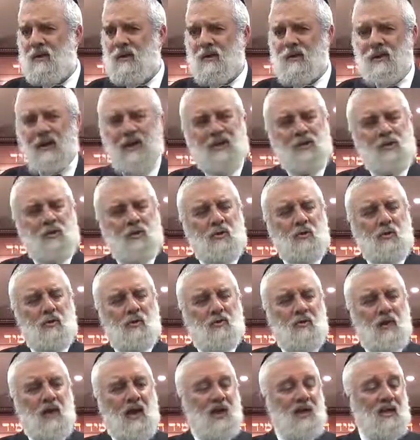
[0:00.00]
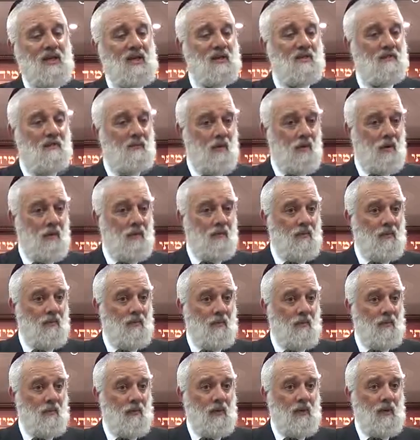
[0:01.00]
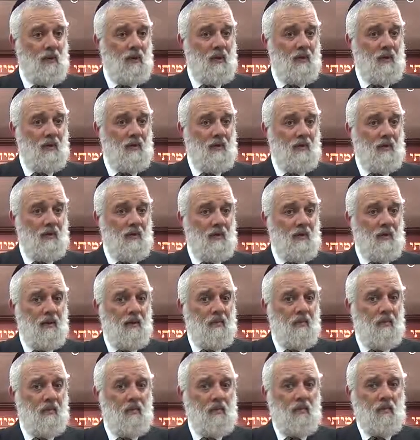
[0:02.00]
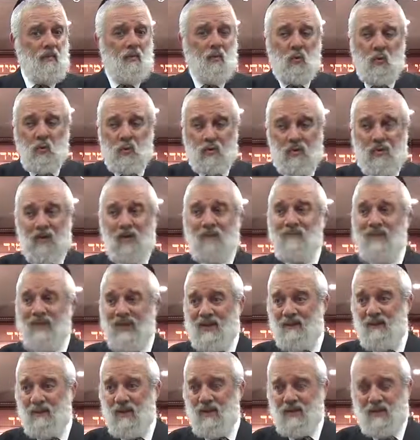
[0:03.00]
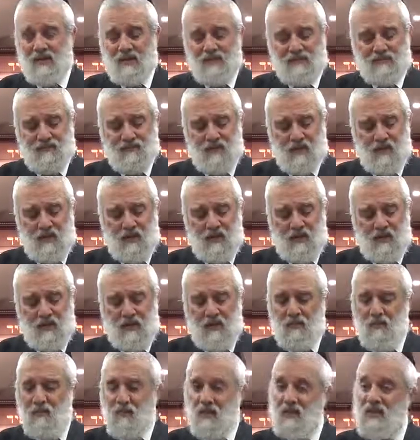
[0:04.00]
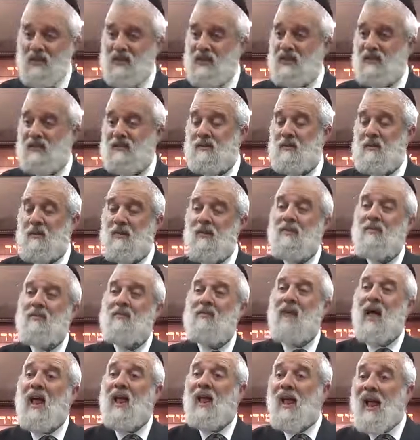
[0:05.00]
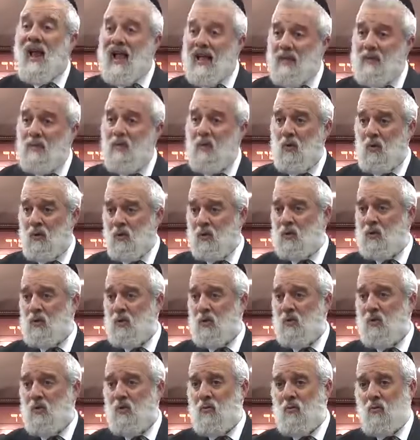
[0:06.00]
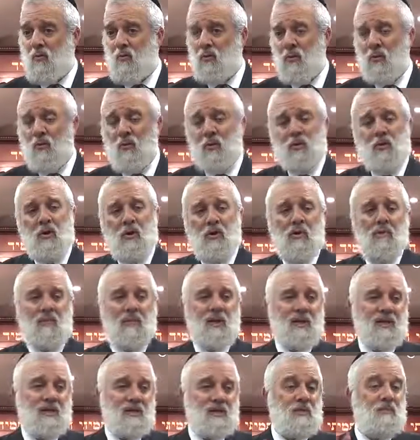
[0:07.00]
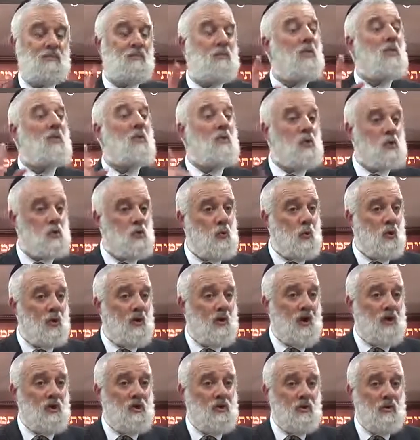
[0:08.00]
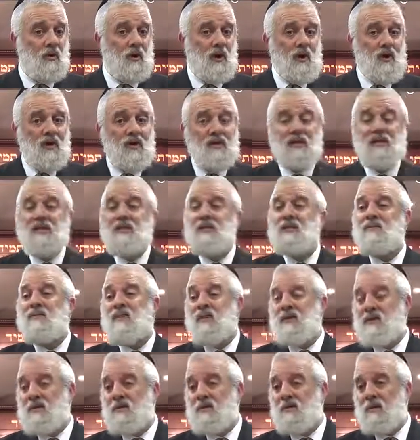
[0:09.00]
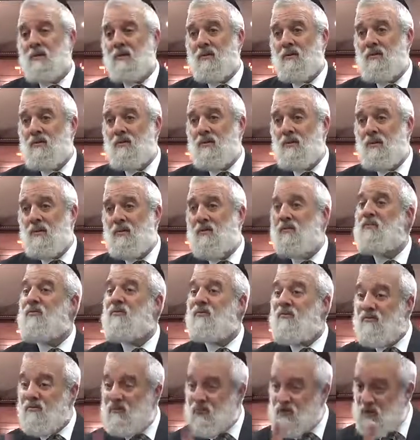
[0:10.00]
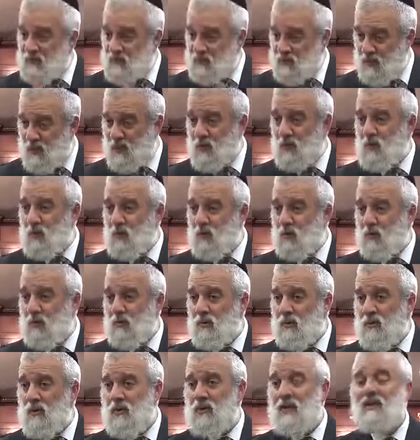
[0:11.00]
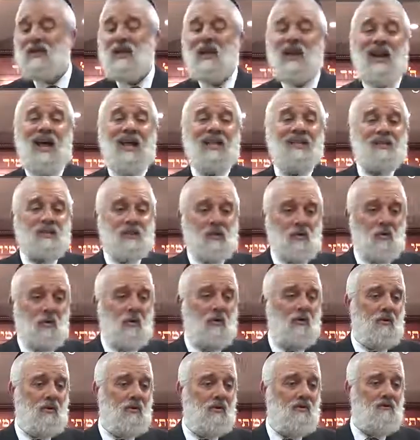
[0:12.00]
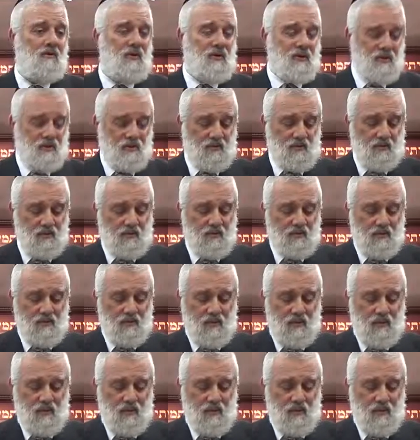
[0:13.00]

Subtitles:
Connection of the highest form, through commitment. But he says a lot more so when we talk about a spiritual connection. This is physical. Spiritual is a lot stronger than physical.